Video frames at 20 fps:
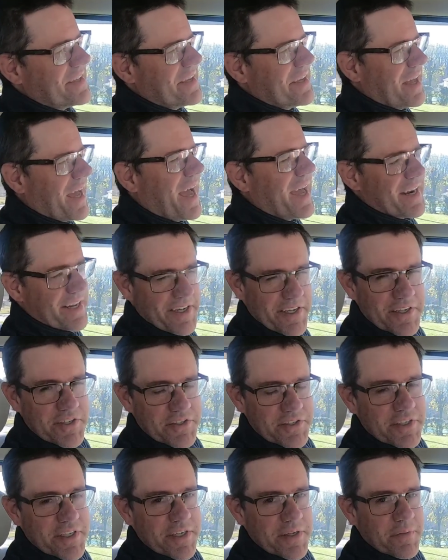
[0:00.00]
it had a
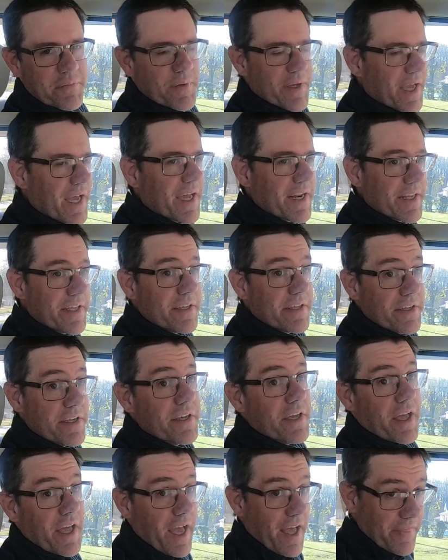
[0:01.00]
hitch, and then we had it,
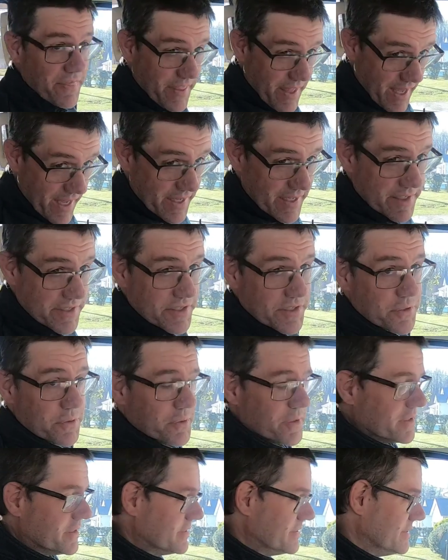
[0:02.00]
it had that hitch
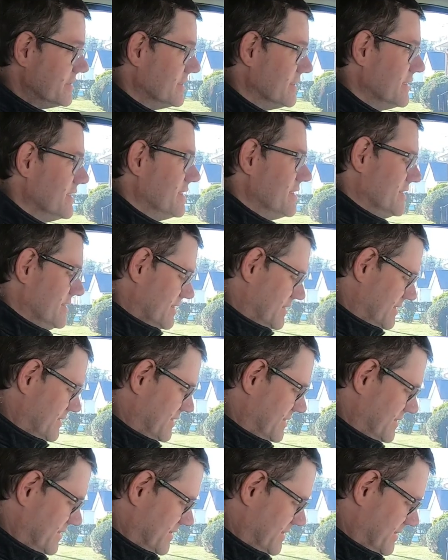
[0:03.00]
to it. This
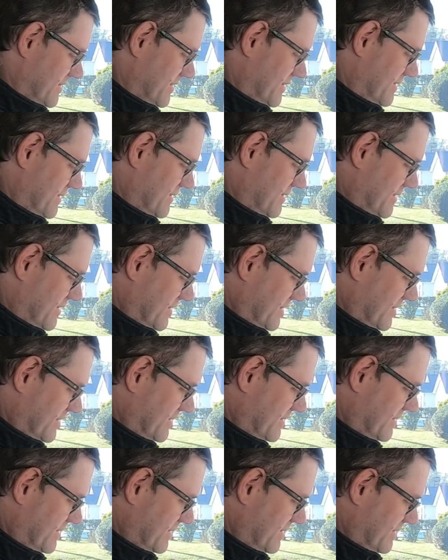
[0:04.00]
it's been super
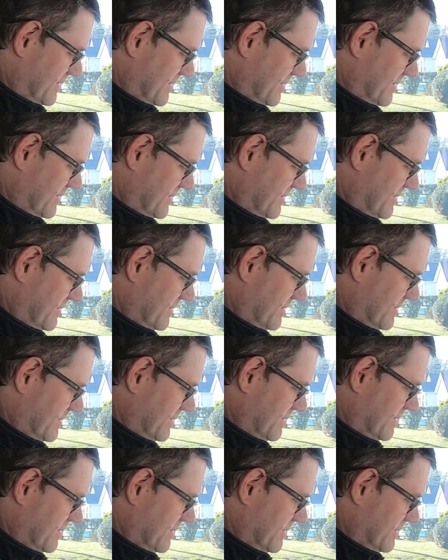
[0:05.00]
reliable, so highly
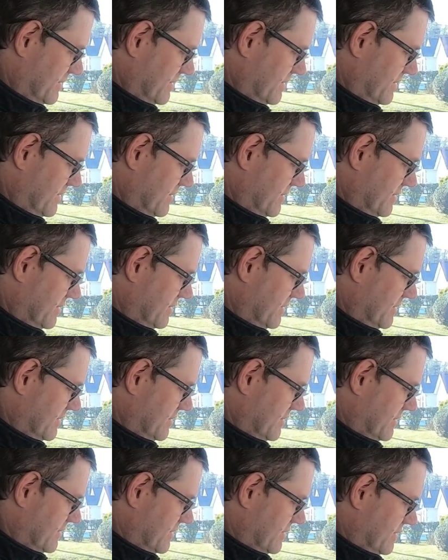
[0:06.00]
recommend Lincoln,
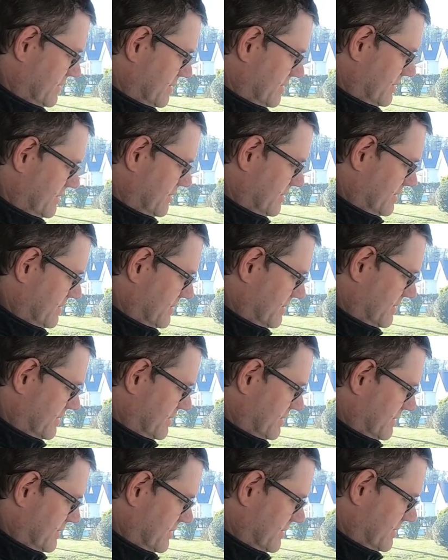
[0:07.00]
just to shout them
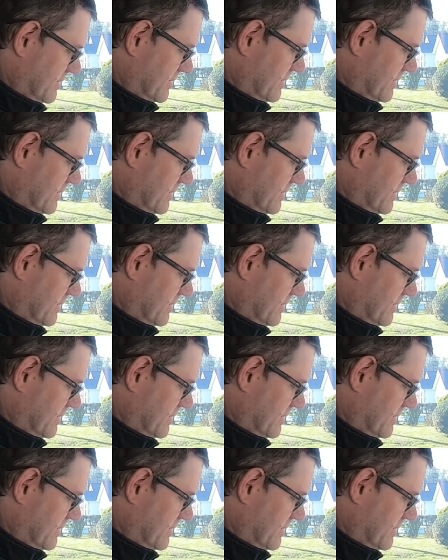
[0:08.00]
out.